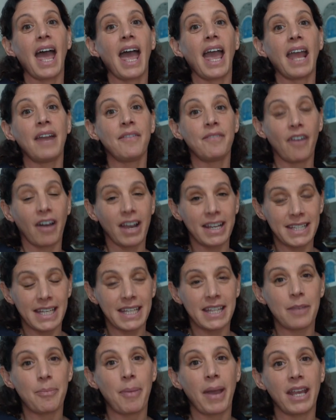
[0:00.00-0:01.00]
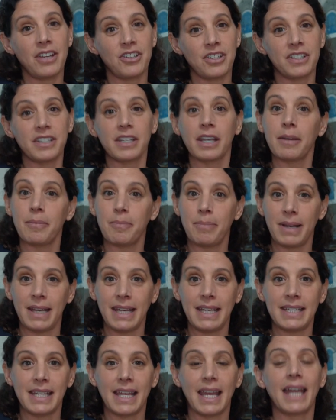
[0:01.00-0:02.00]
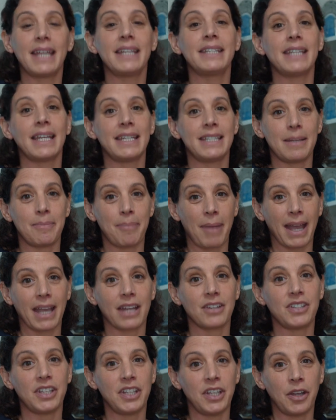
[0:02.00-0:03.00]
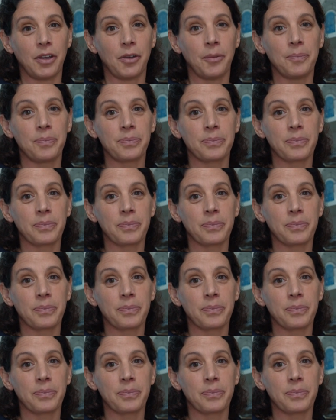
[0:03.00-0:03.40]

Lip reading: inviting the patient to complete it and send it back to you.